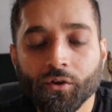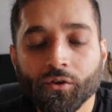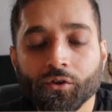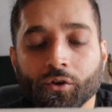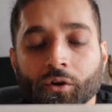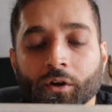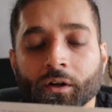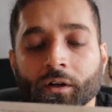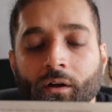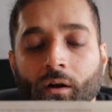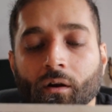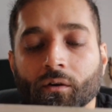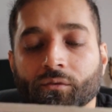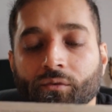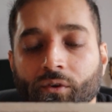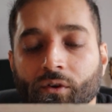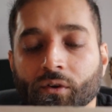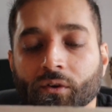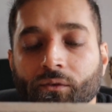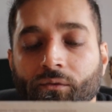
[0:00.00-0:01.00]
During our
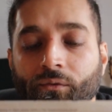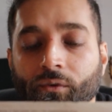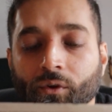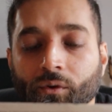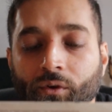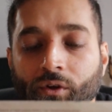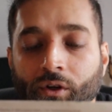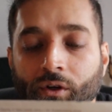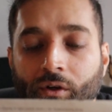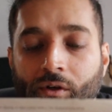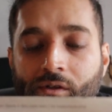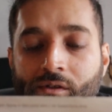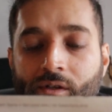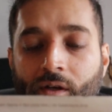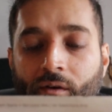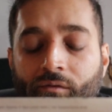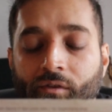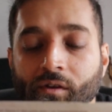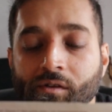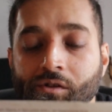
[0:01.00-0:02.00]
first few years
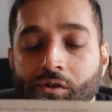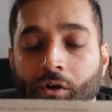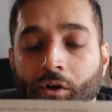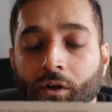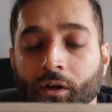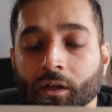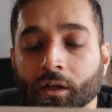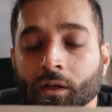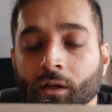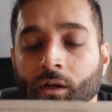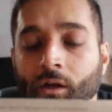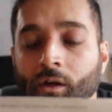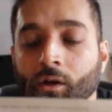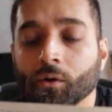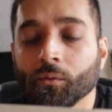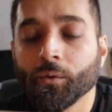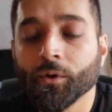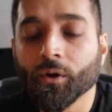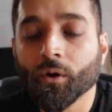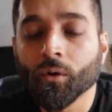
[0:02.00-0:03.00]
of this journey,
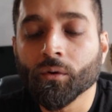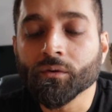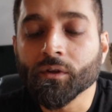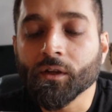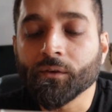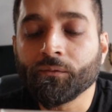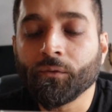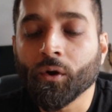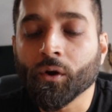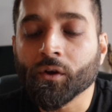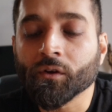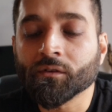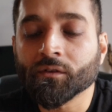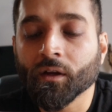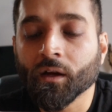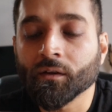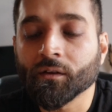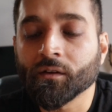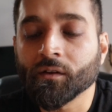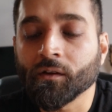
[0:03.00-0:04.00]
we only focused
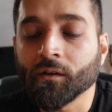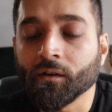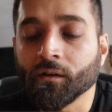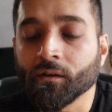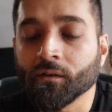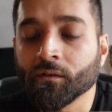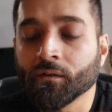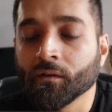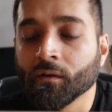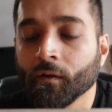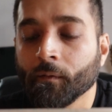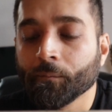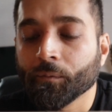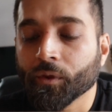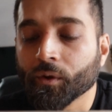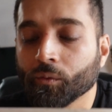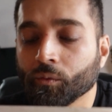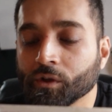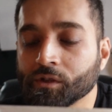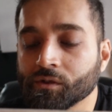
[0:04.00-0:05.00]
on teas,
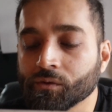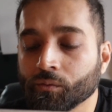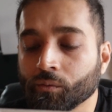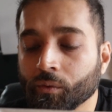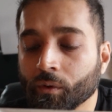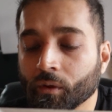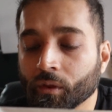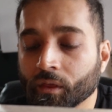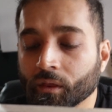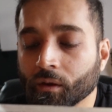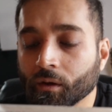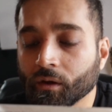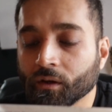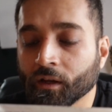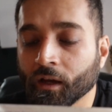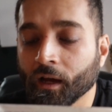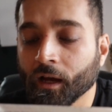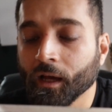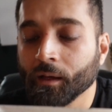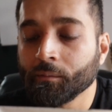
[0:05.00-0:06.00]
which with
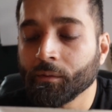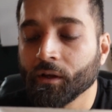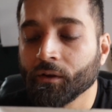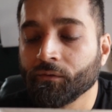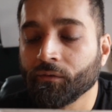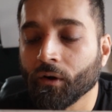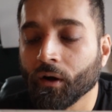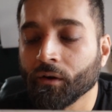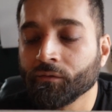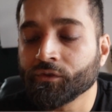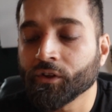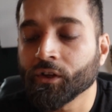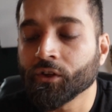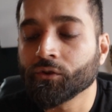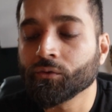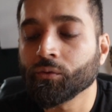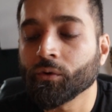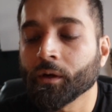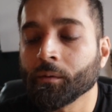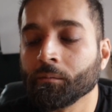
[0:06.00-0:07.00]
time evolved
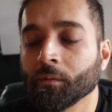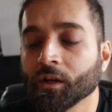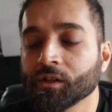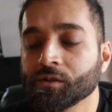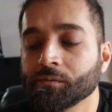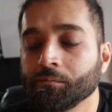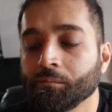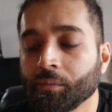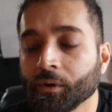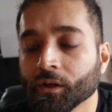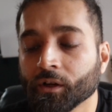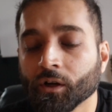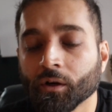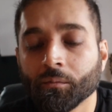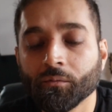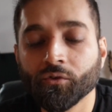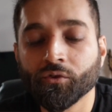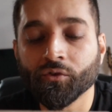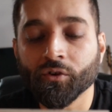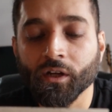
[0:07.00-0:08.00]
into a much bigger
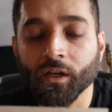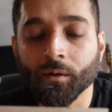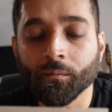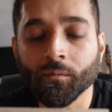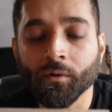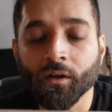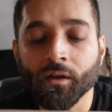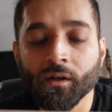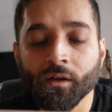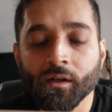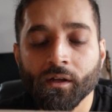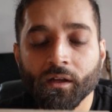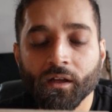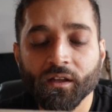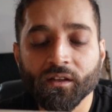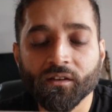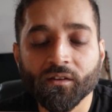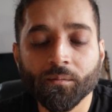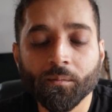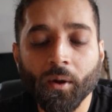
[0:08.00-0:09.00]
dream,
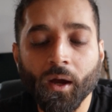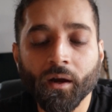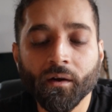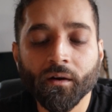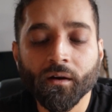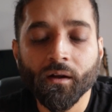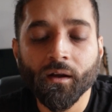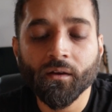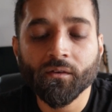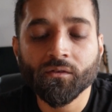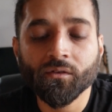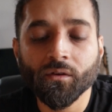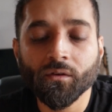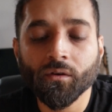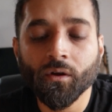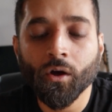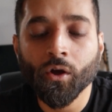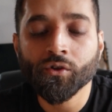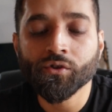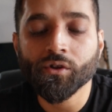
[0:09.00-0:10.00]
inspiring us to
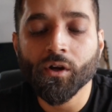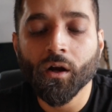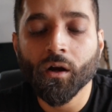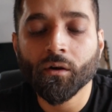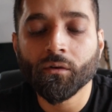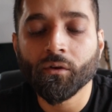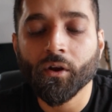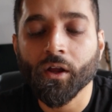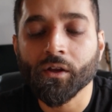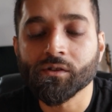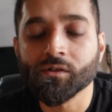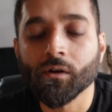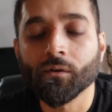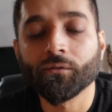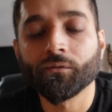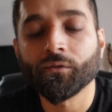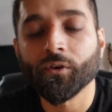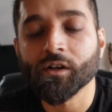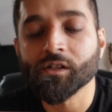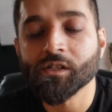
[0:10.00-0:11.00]
launch our range of
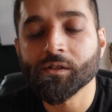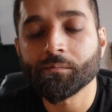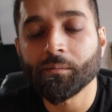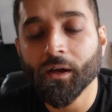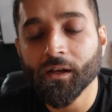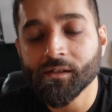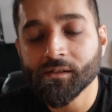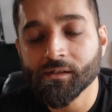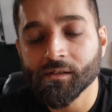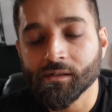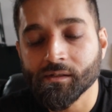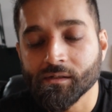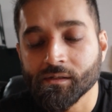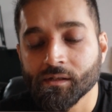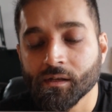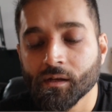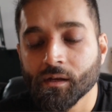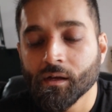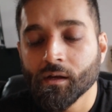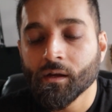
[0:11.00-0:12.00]
fresh
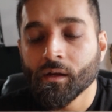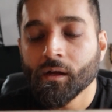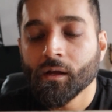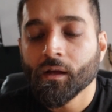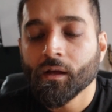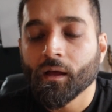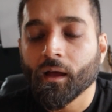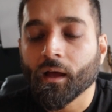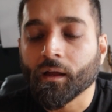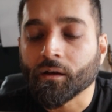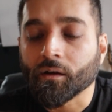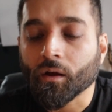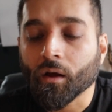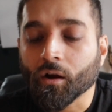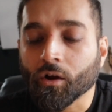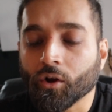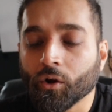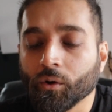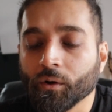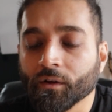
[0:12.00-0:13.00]
spices. And
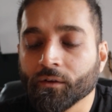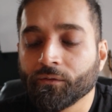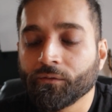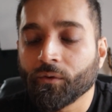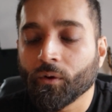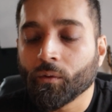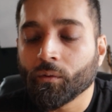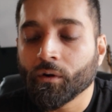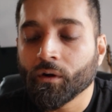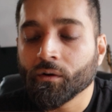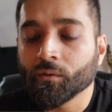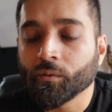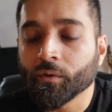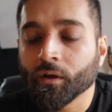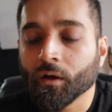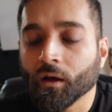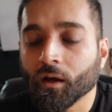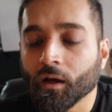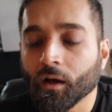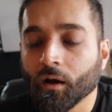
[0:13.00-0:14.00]
going forward,
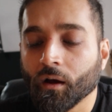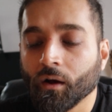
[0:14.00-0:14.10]
we